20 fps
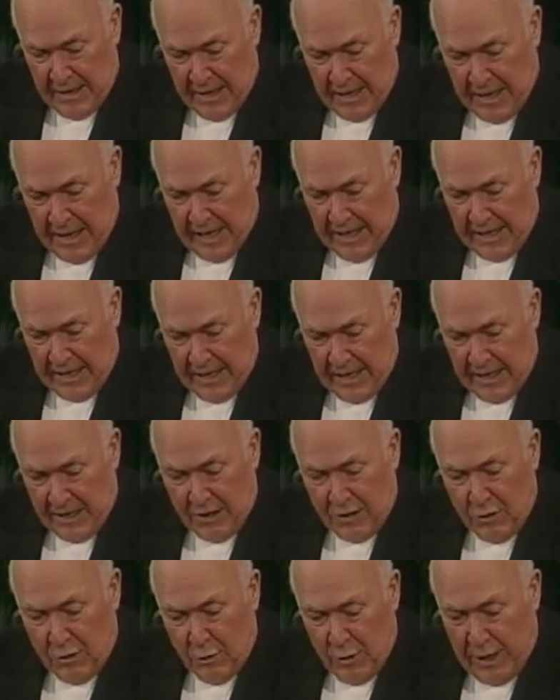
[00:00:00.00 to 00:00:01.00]
and,
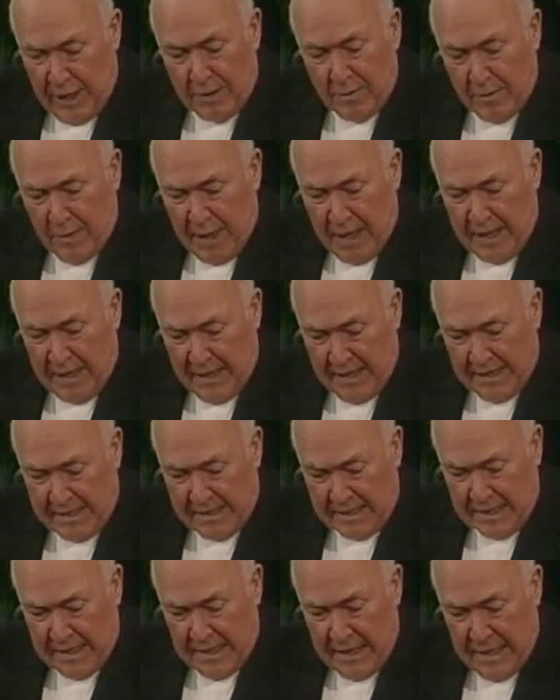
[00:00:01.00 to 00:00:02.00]
and quit
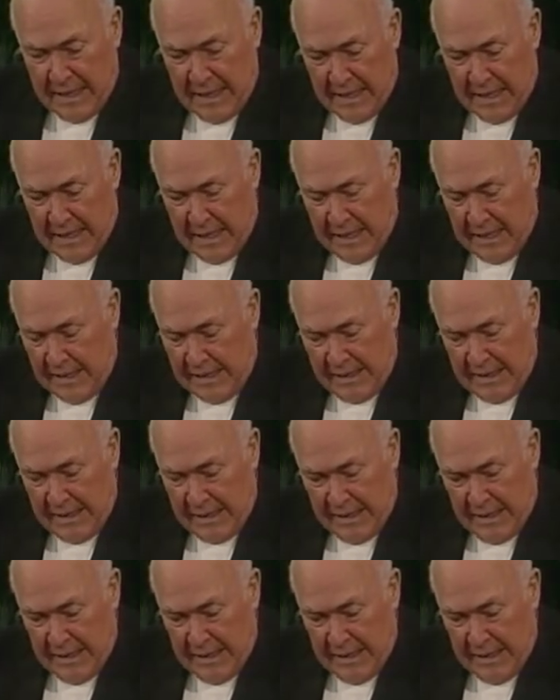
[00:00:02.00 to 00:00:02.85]
because uh,